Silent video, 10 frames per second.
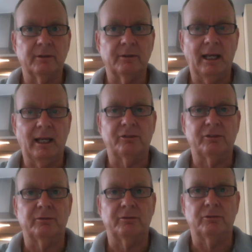
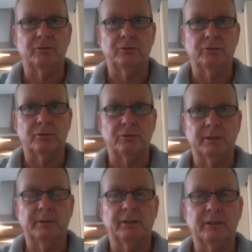last
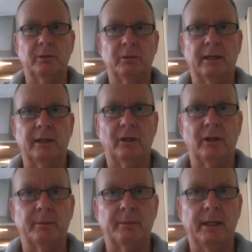3 weeks we'll have
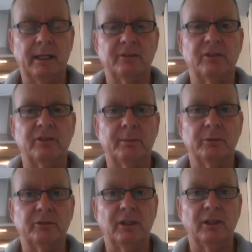like a paired
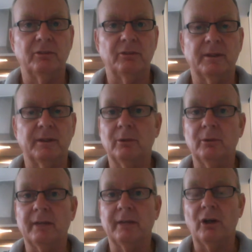samples test, but then
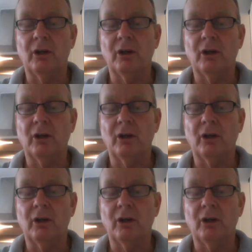we'll have